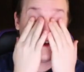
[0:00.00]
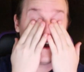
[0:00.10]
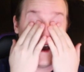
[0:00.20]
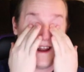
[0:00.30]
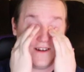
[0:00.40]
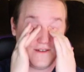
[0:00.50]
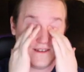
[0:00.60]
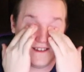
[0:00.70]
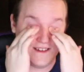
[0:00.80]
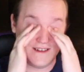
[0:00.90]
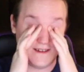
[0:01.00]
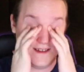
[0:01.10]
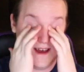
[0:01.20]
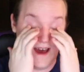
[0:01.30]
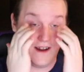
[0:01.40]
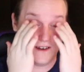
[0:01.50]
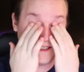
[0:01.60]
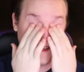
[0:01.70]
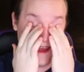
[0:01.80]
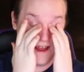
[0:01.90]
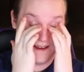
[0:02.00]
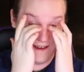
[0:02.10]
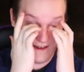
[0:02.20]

I don't understand.